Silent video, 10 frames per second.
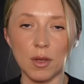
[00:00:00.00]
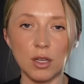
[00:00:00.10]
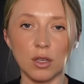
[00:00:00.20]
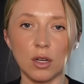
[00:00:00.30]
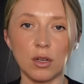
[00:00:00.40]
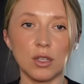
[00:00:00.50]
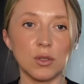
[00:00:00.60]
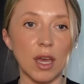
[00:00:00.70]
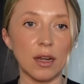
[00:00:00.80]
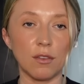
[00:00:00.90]
and you can only do
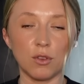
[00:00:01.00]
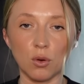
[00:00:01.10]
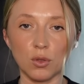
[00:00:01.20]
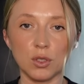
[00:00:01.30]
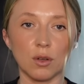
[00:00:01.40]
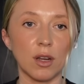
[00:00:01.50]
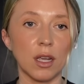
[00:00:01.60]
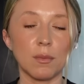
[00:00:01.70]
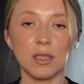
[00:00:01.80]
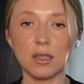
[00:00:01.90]
that if you're also running
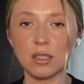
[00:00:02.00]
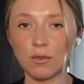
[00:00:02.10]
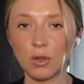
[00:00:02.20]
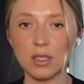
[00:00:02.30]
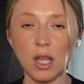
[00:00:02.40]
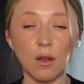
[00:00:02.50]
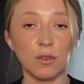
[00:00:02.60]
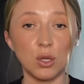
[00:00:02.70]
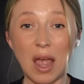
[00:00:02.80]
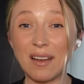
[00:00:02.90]
a business for yourself
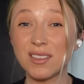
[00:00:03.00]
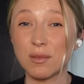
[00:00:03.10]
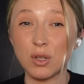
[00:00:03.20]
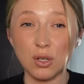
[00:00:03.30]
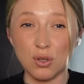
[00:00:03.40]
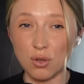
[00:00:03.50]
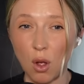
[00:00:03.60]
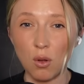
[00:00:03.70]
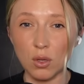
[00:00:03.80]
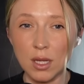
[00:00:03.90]
and you have some
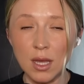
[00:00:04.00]
control